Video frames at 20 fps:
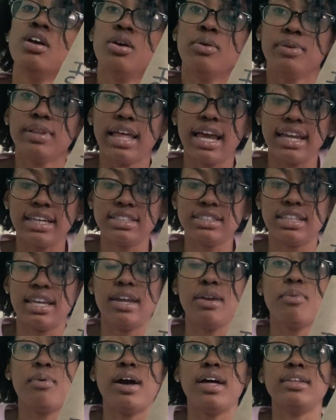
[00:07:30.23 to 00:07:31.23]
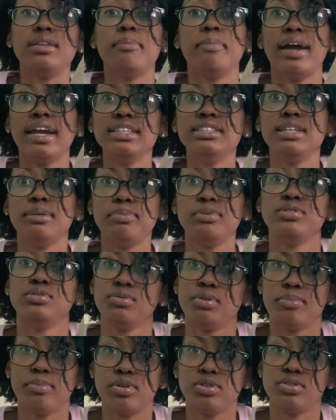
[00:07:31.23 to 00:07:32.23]
relaxed state, while the bicep is
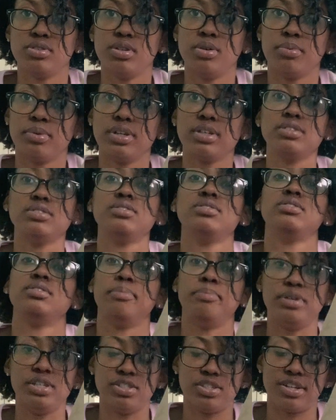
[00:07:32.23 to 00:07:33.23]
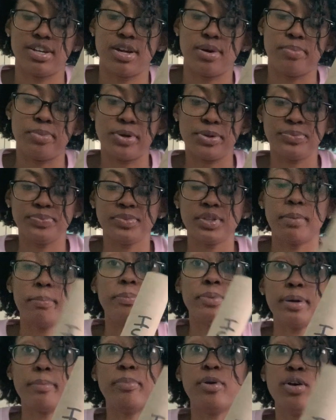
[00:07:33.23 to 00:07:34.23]
doing most of the work to bend your elbow.
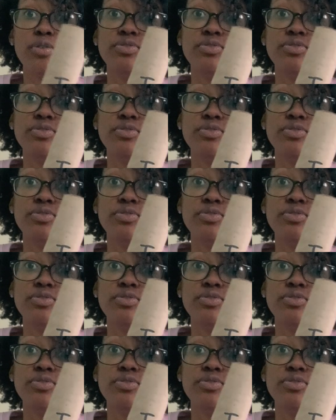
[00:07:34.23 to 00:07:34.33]
But